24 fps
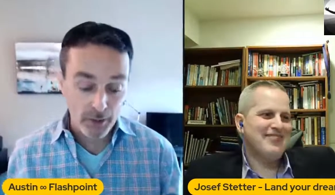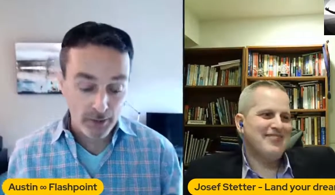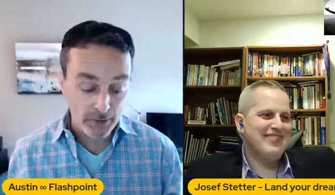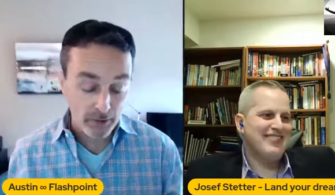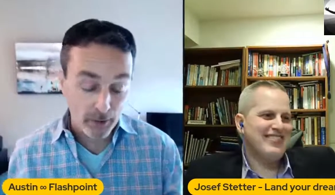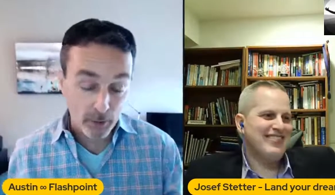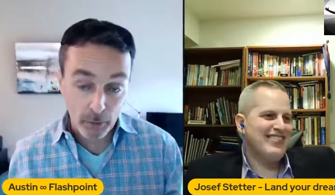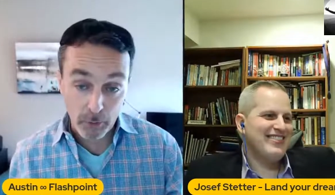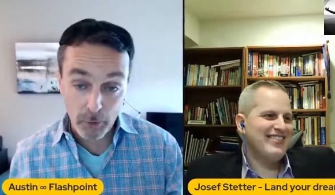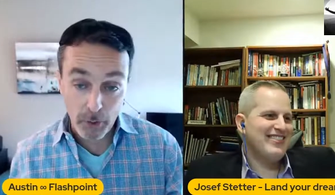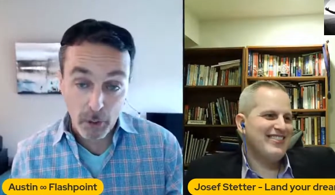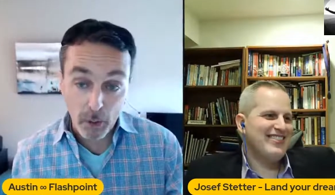Speaker 1: It's a
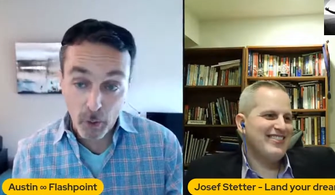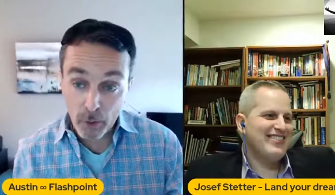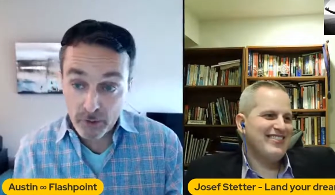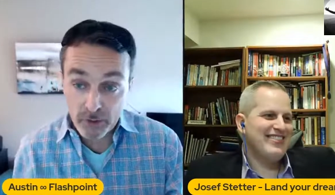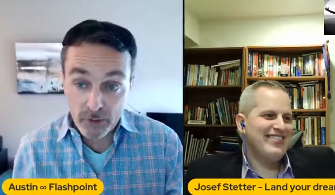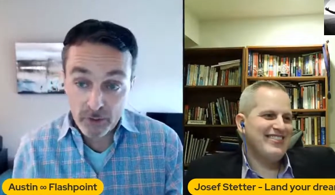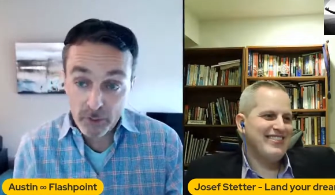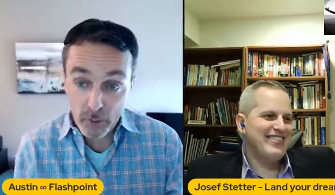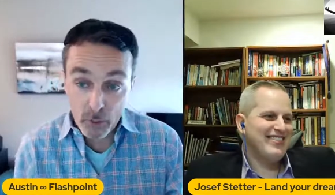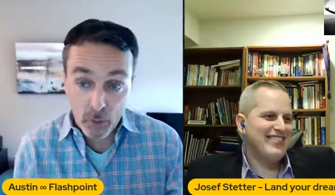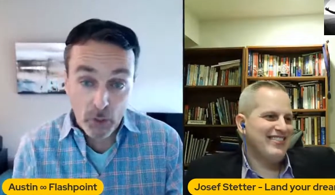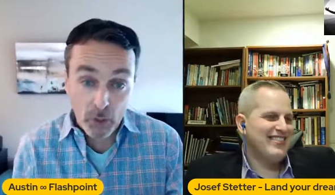great, or
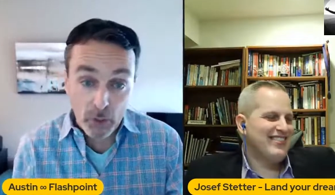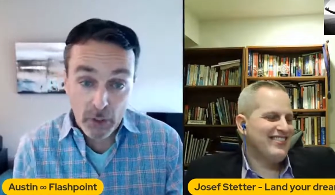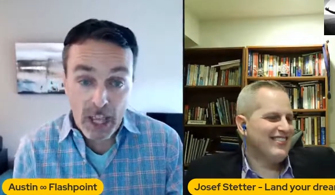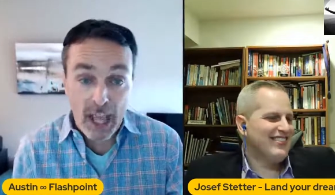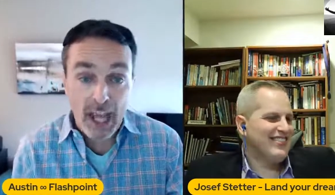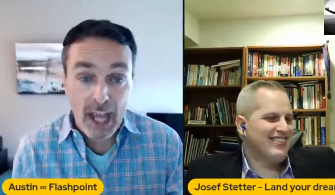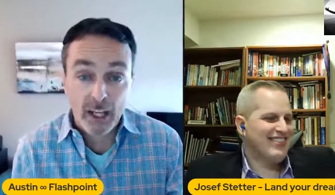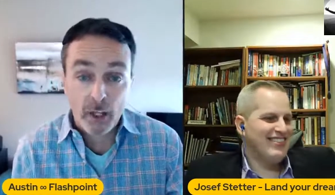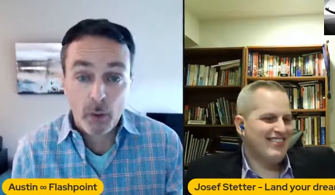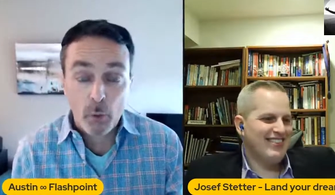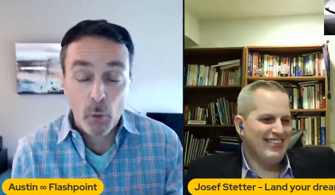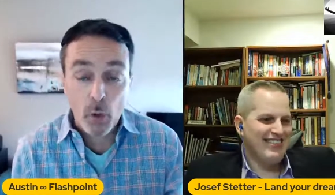just an
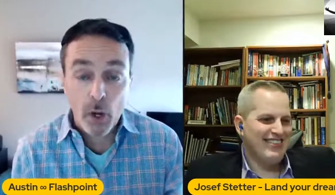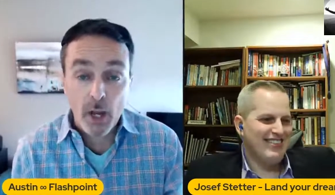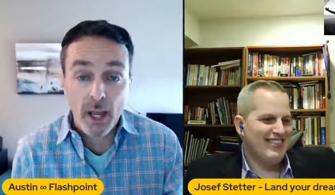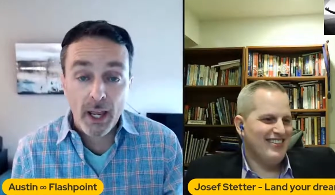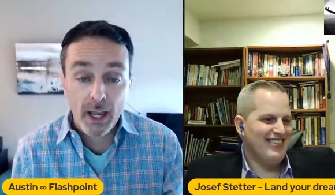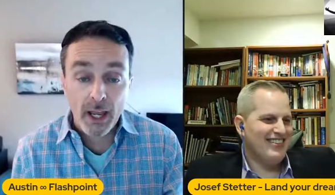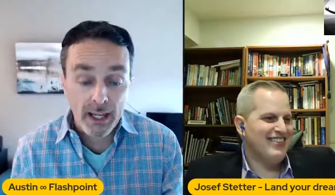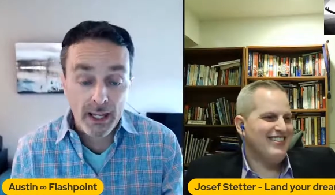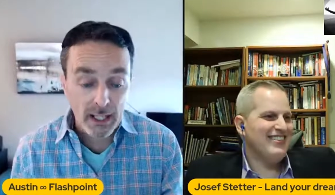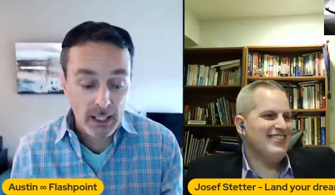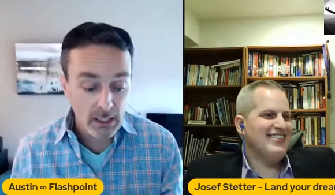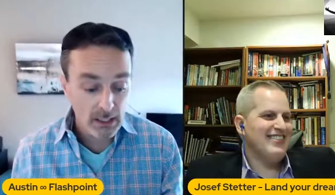organic
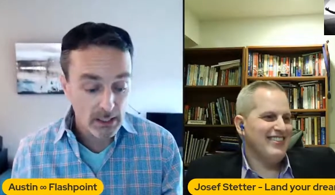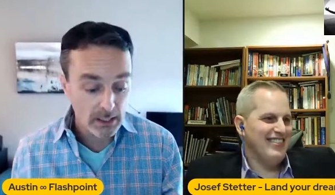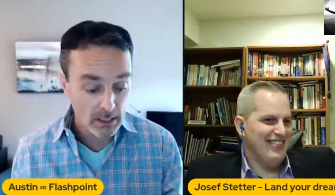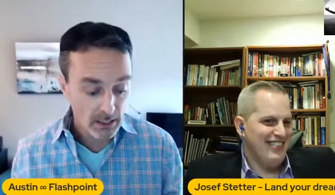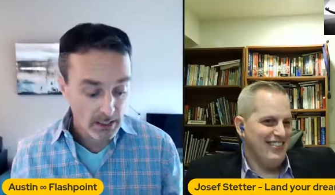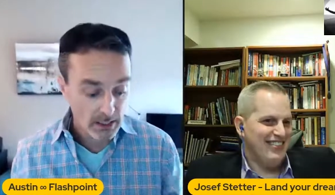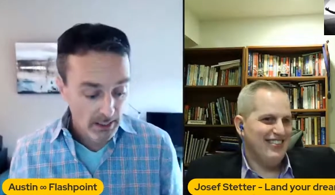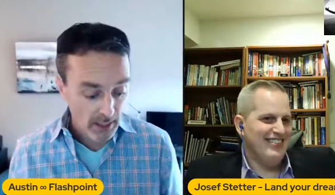way